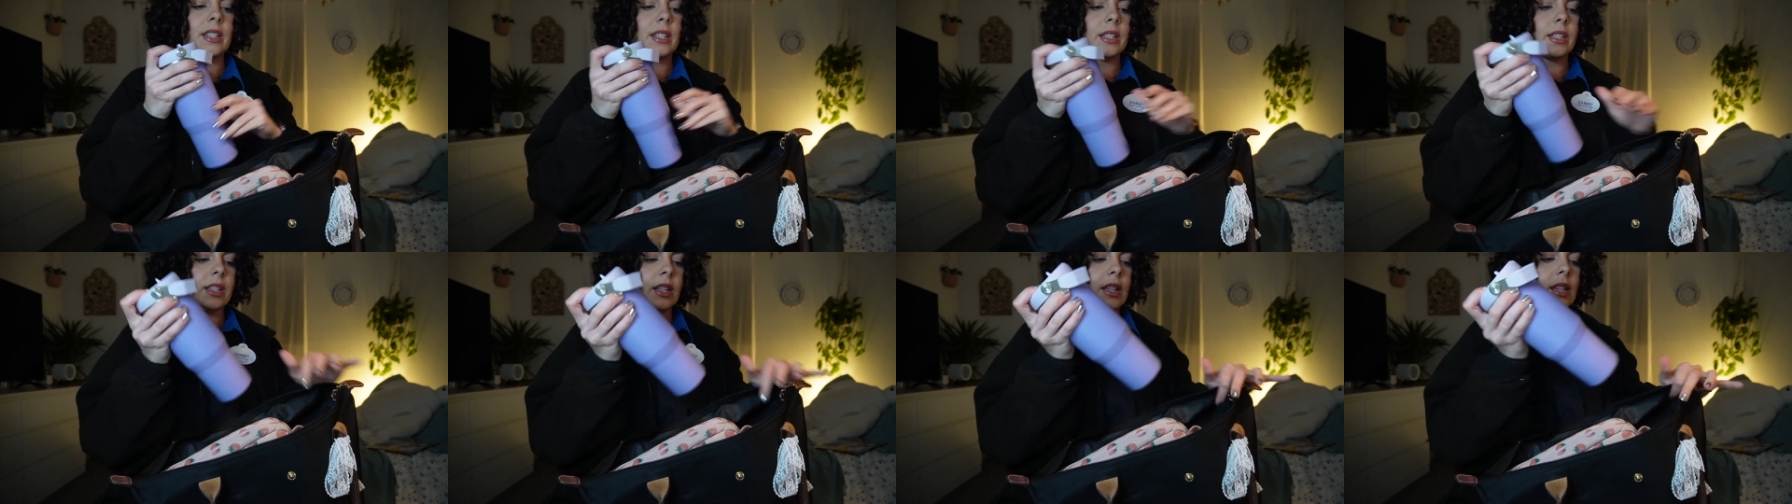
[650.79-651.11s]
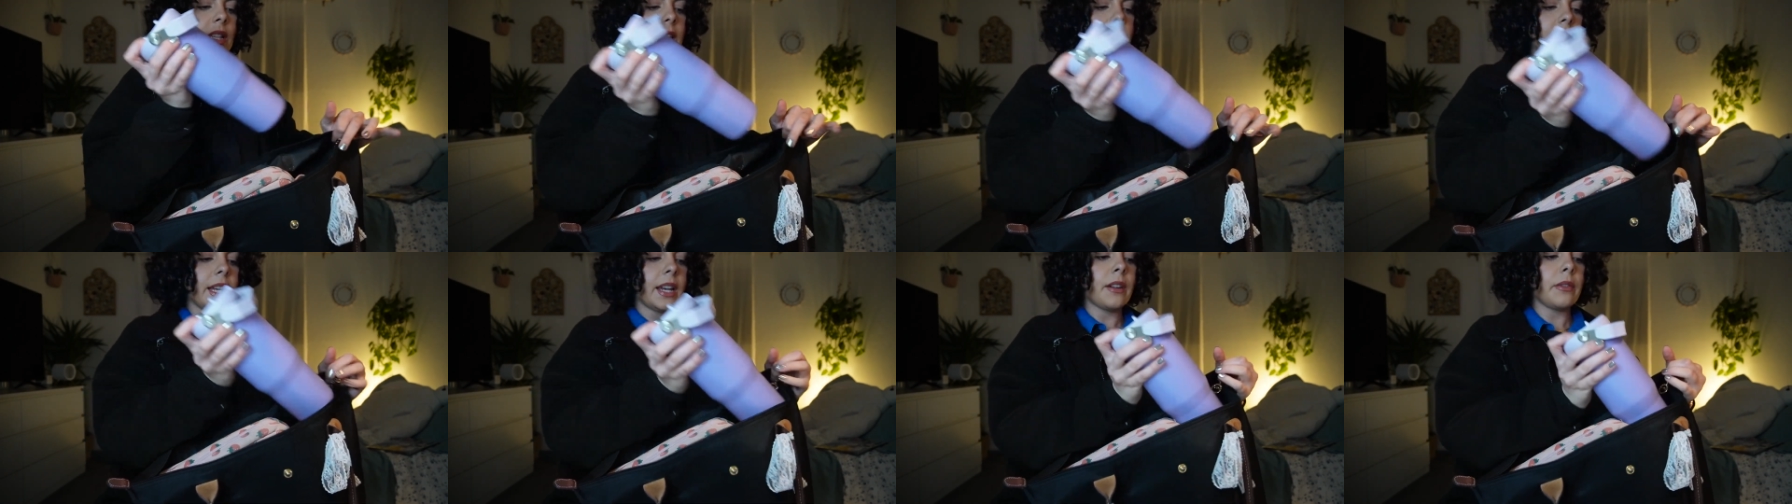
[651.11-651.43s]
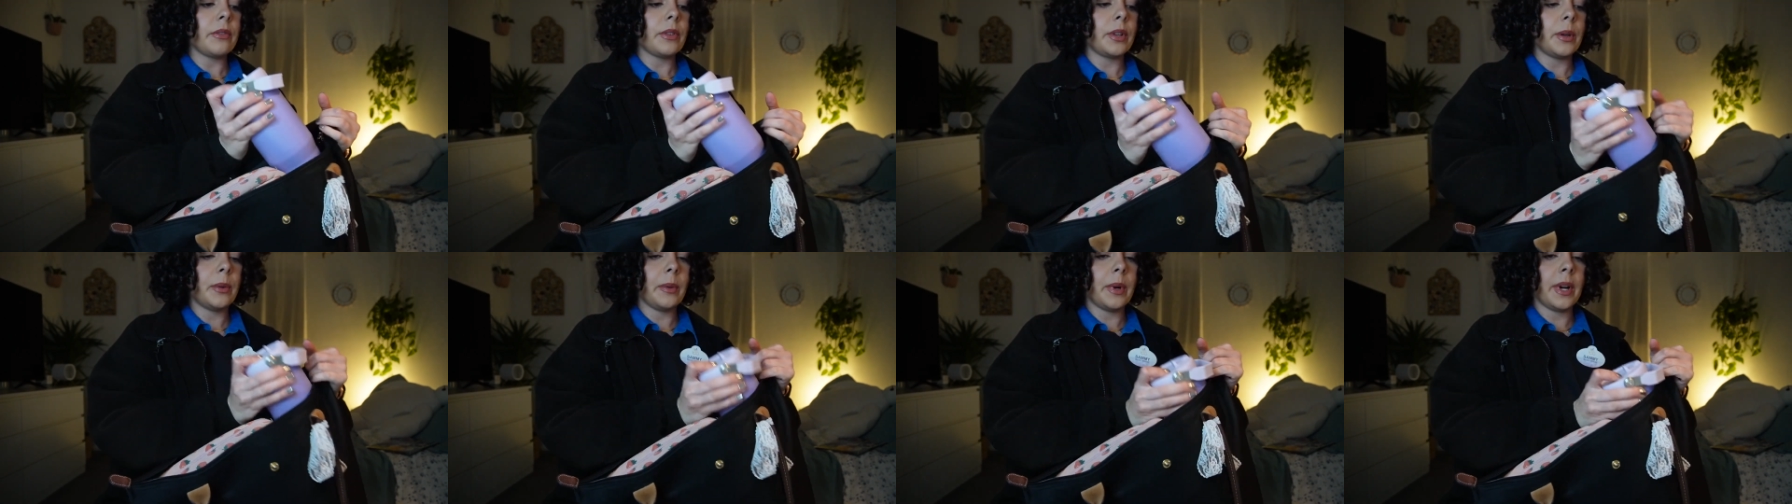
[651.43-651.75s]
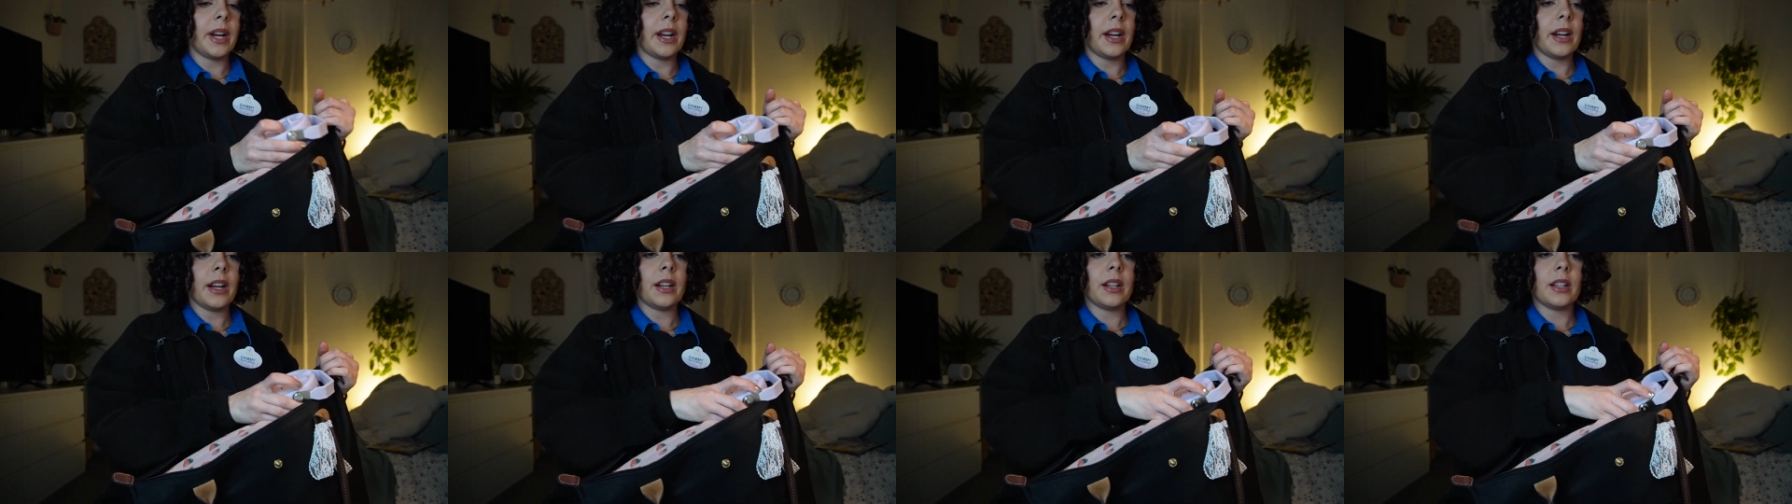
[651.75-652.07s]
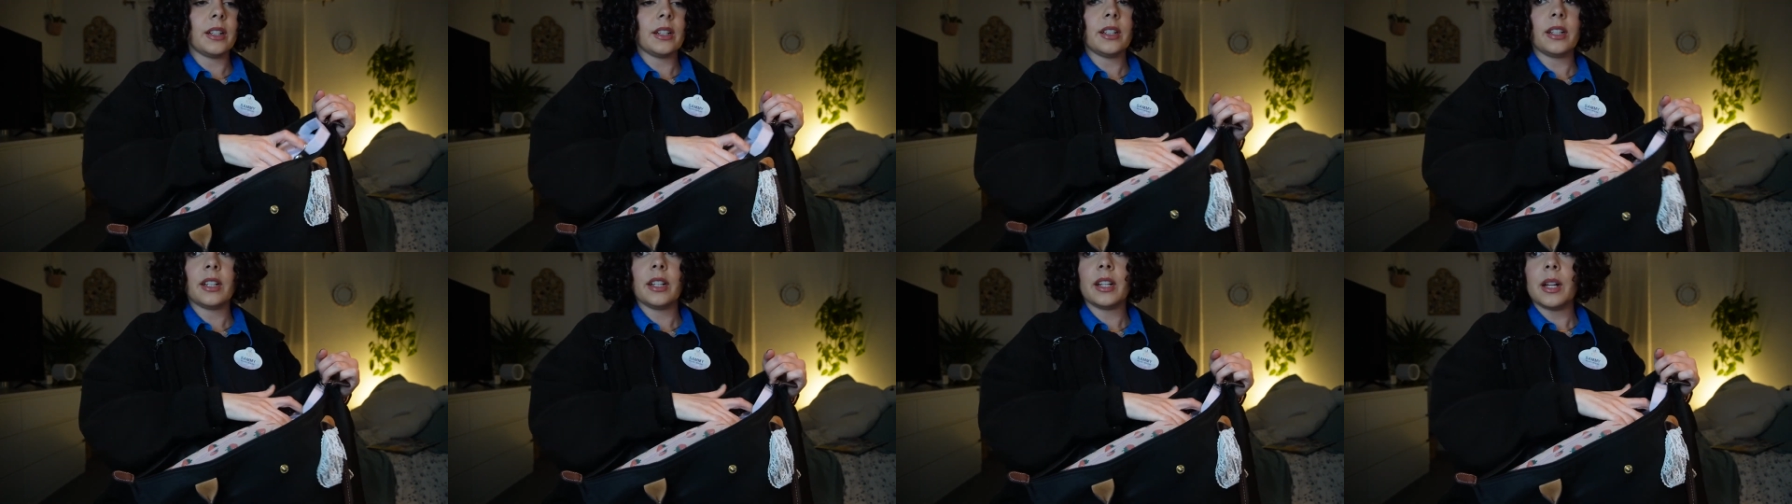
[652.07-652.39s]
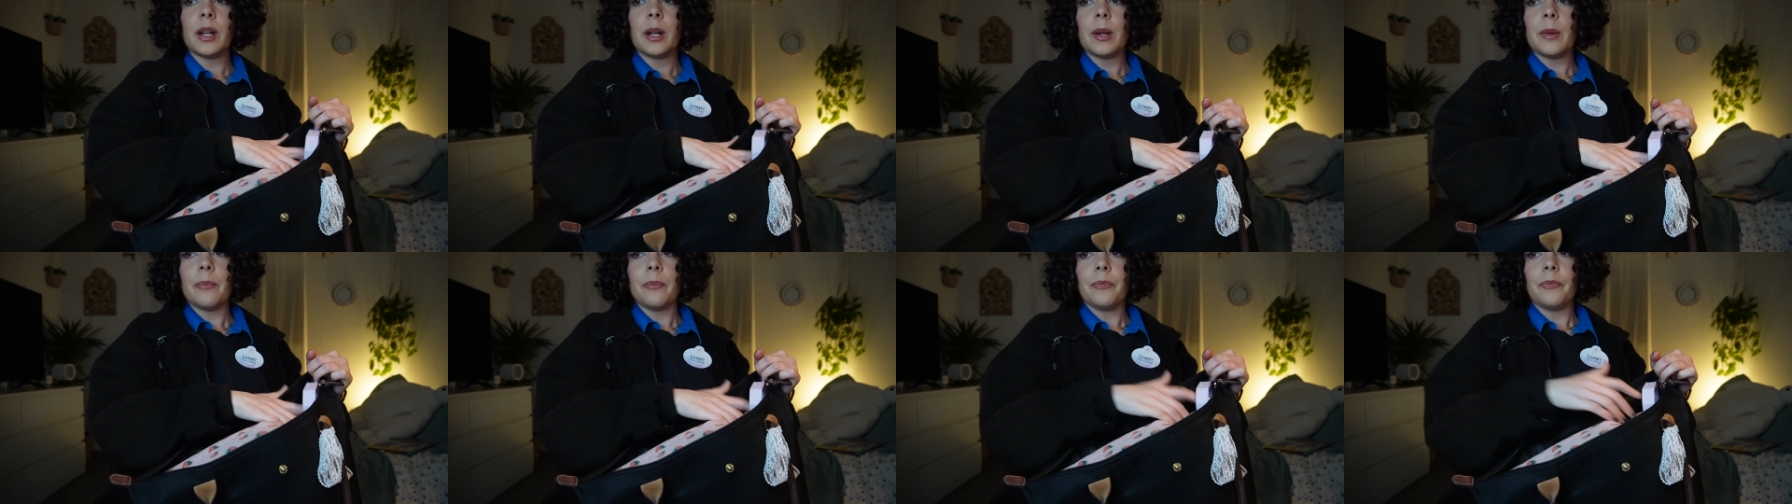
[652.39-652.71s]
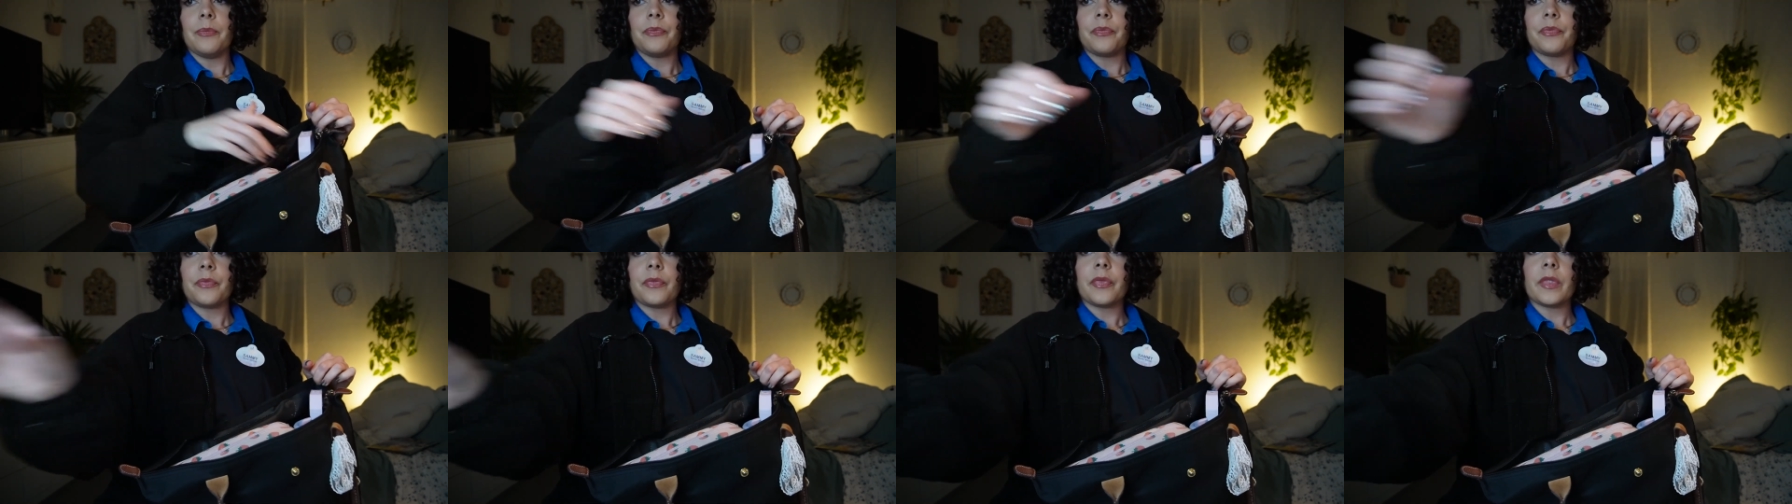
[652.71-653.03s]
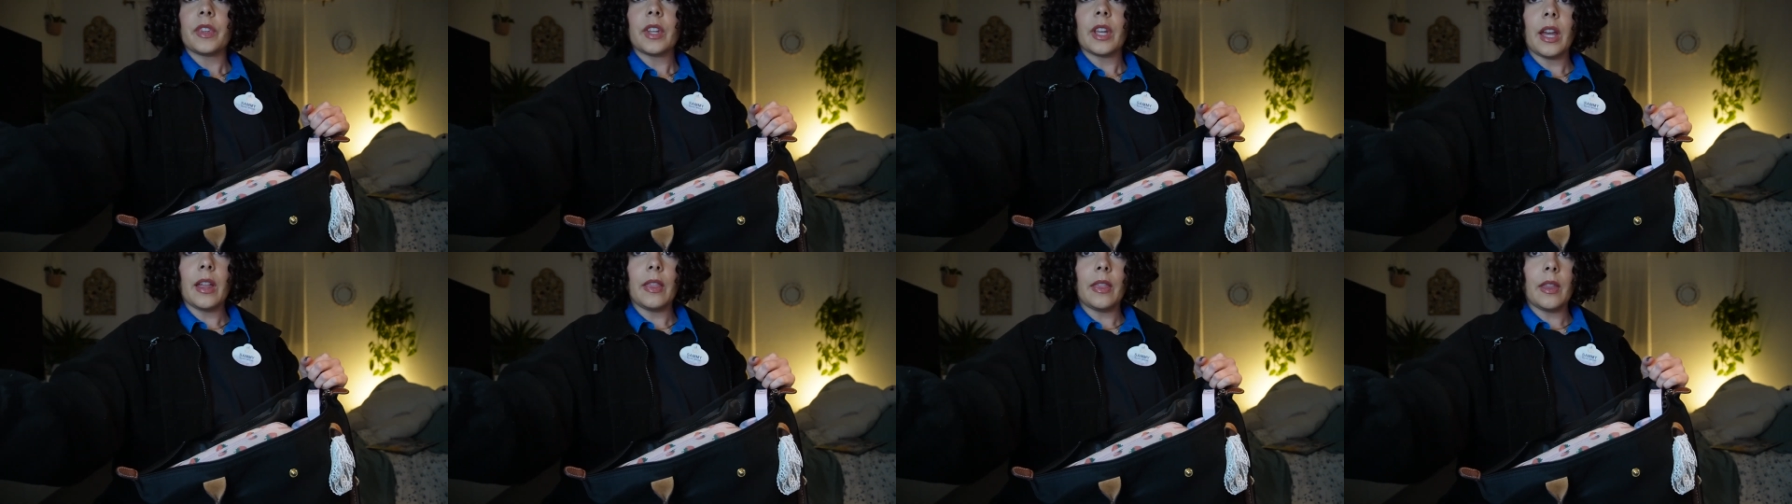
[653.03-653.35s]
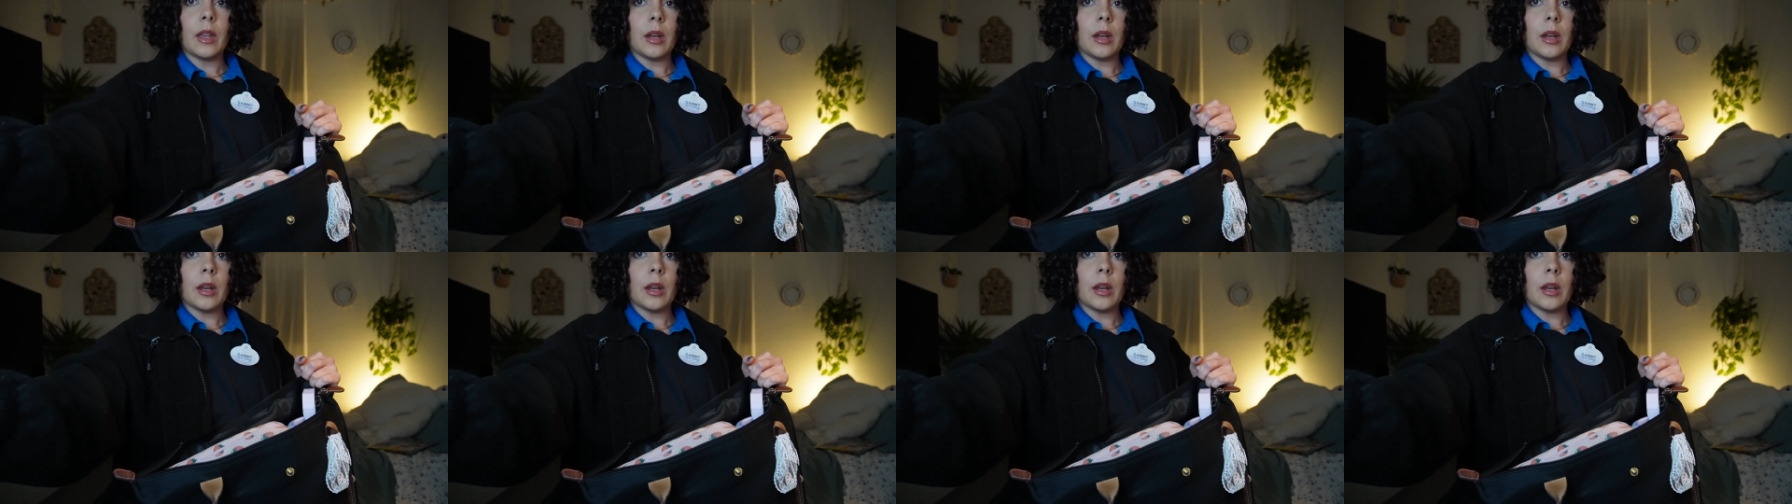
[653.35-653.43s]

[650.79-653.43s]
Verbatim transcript: doesn't leak everywhere. And